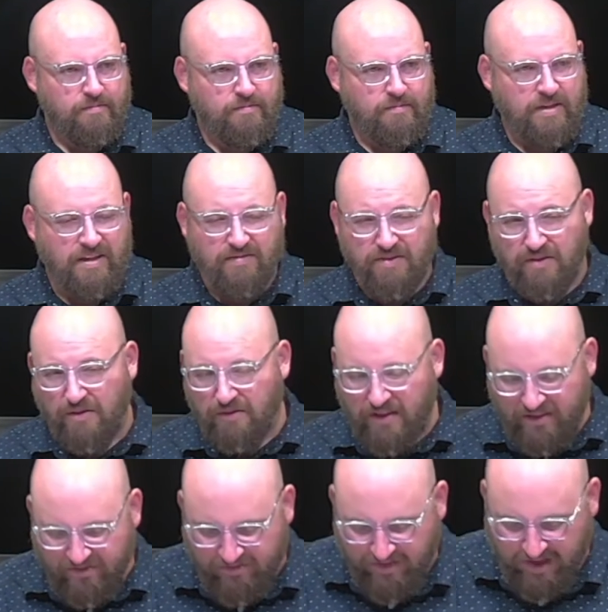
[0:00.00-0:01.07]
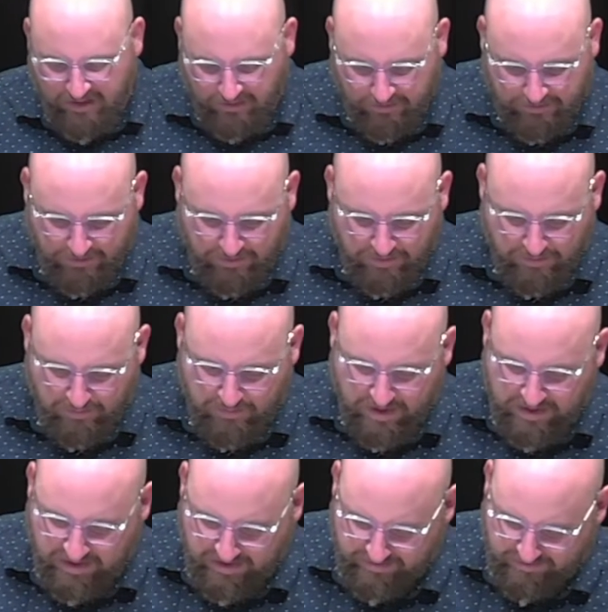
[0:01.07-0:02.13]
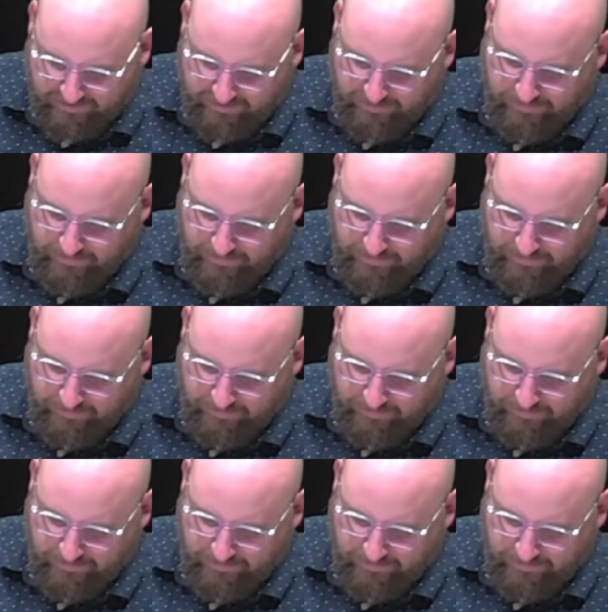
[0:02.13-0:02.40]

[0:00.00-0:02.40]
even though they fail to admit it,